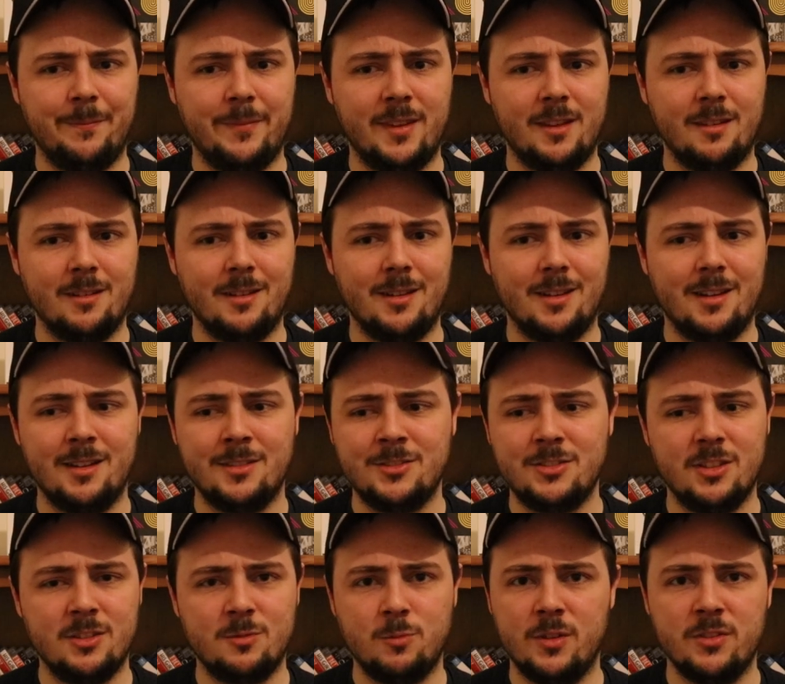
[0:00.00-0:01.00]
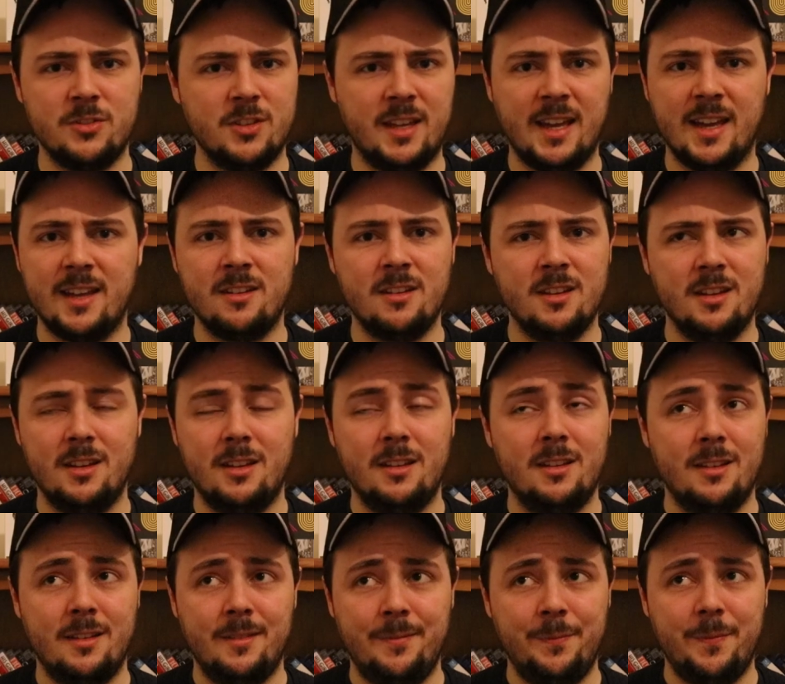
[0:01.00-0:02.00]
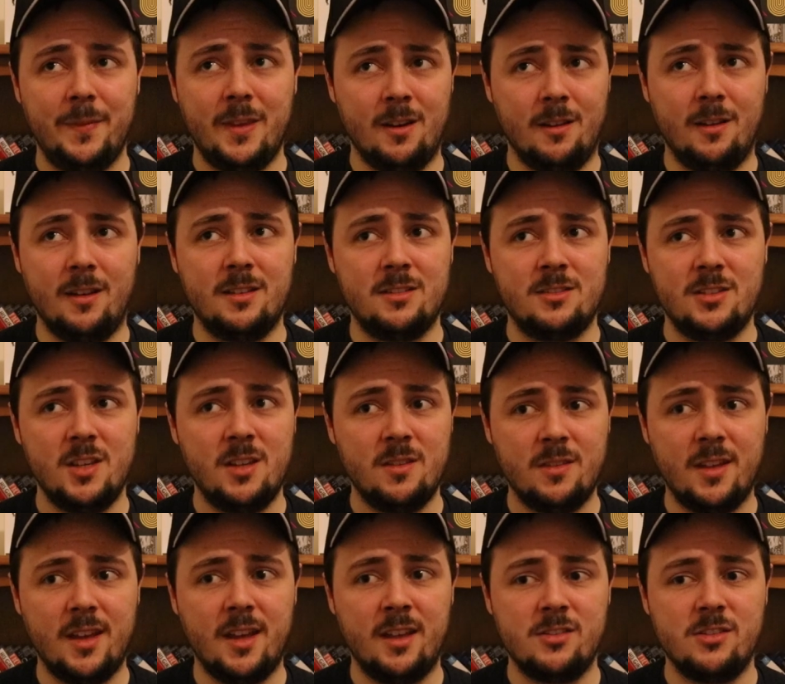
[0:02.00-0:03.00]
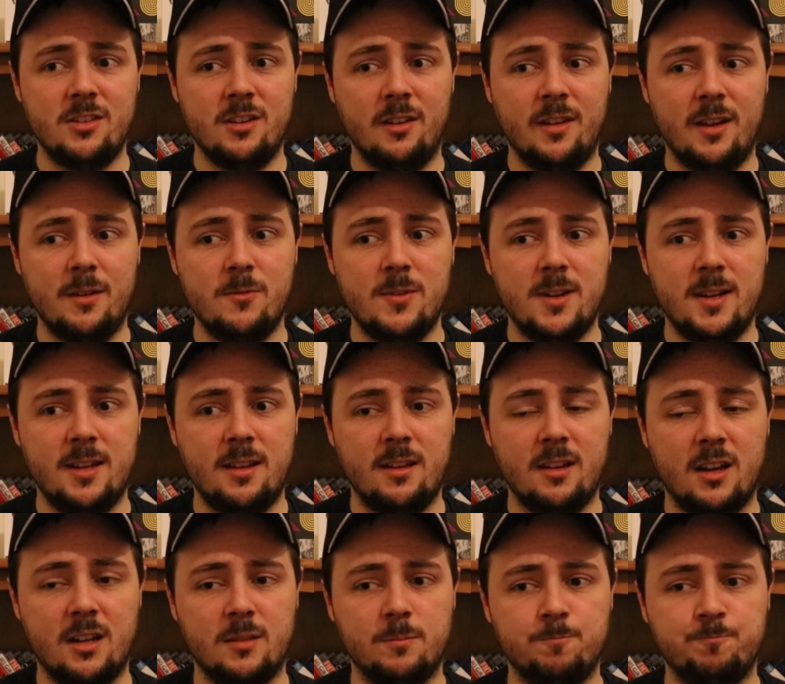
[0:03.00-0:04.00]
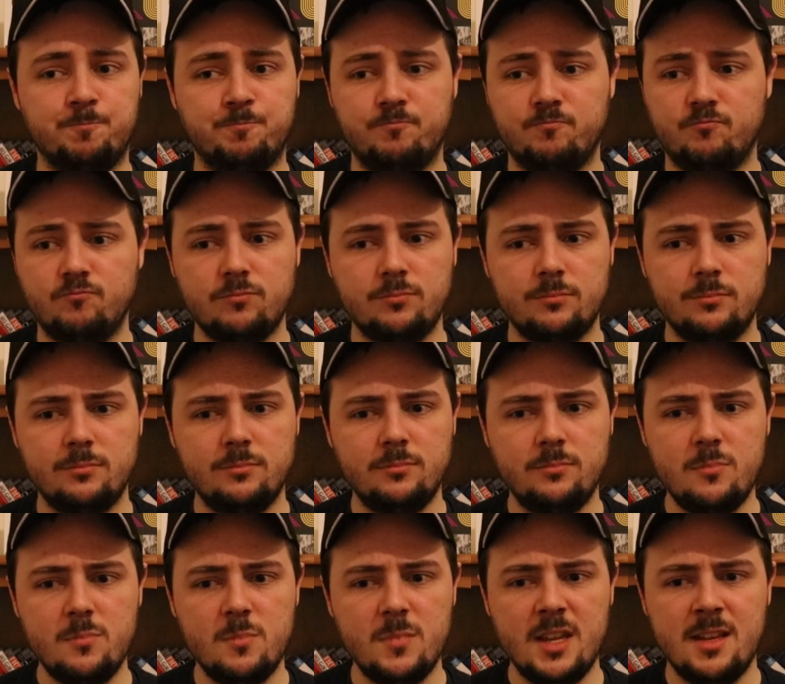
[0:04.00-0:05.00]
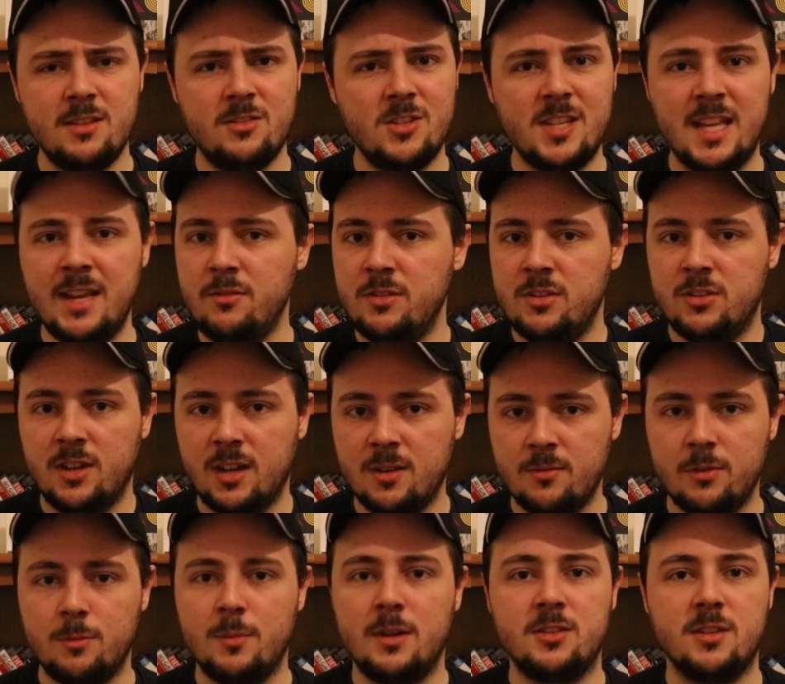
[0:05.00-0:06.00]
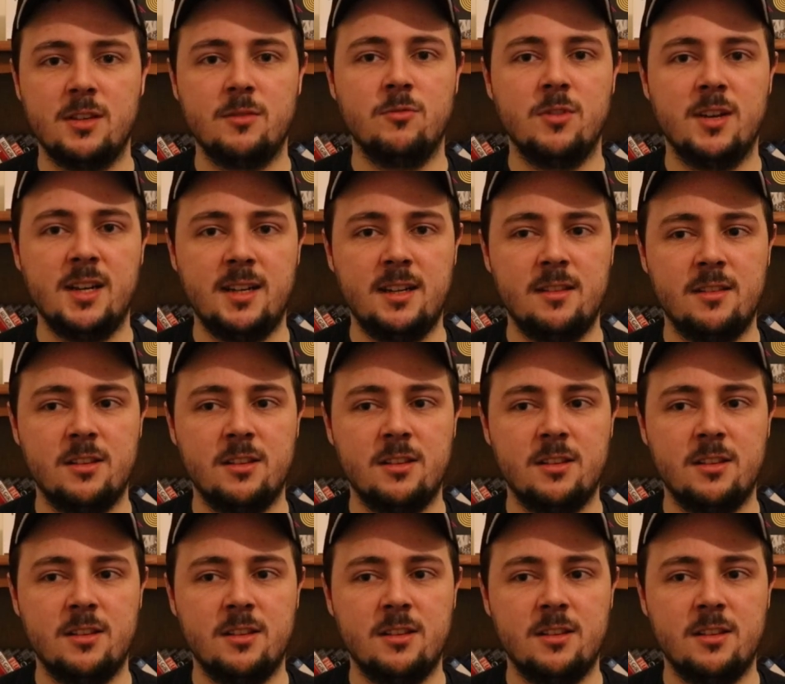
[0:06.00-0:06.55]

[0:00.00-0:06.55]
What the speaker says: It's just, once again, and seeing this, really, it's just every silent film I see, really,